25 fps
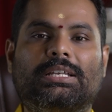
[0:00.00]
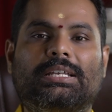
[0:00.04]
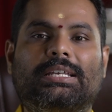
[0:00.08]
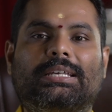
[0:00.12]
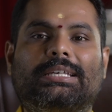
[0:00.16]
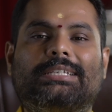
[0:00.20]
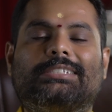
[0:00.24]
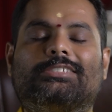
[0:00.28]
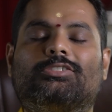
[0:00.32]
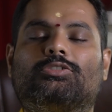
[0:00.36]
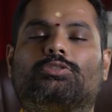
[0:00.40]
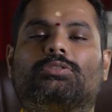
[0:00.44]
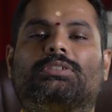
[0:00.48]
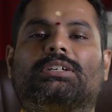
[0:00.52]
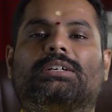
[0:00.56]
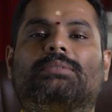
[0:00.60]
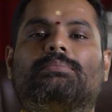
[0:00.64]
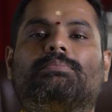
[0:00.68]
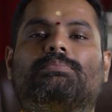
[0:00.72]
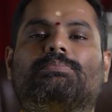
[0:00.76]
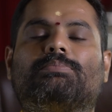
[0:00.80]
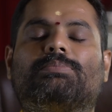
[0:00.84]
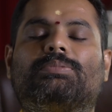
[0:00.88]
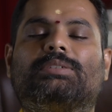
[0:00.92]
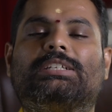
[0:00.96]
is to
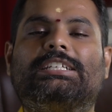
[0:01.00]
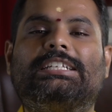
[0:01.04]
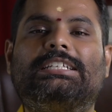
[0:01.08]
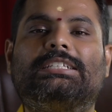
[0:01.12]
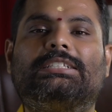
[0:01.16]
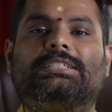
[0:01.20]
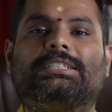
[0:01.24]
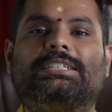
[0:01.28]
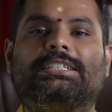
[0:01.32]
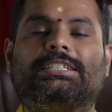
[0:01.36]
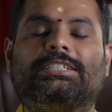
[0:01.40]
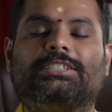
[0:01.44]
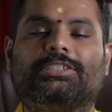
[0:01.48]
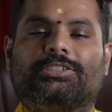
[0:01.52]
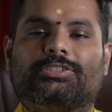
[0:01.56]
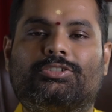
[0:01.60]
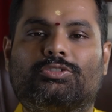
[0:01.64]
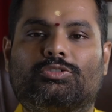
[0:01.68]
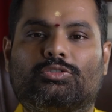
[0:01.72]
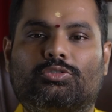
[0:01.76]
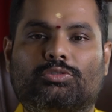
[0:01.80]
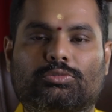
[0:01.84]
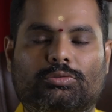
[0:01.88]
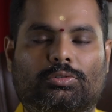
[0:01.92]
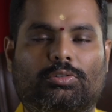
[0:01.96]
completely
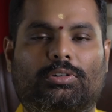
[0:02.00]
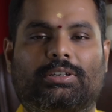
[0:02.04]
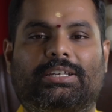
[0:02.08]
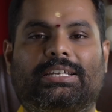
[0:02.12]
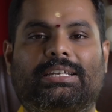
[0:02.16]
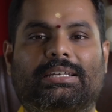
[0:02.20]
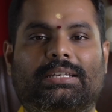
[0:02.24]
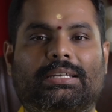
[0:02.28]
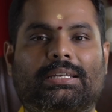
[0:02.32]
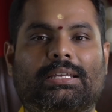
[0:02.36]
destroy